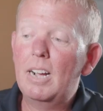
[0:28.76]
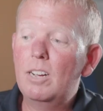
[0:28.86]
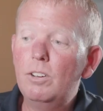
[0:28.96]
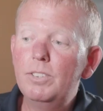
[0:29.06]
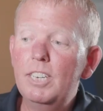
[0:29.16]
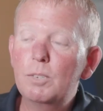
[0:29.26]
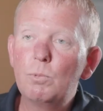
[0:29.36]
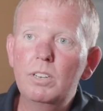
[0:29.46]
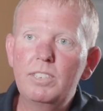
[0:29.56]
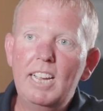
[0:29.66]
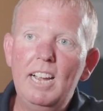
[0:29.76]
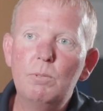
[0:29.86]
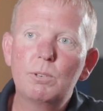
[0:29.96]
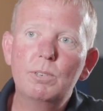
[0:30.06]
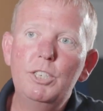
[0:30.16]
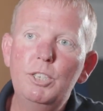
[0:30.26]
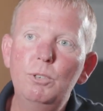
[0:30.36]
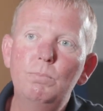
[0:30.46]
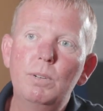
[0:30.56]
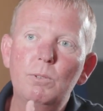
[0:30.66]
I called the next morning. I was like, hey, I want to
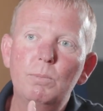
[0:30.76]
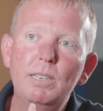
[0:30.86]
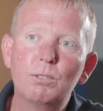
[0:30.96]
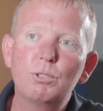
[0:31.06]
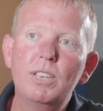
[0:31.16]
reshoot, but I want to be Uncle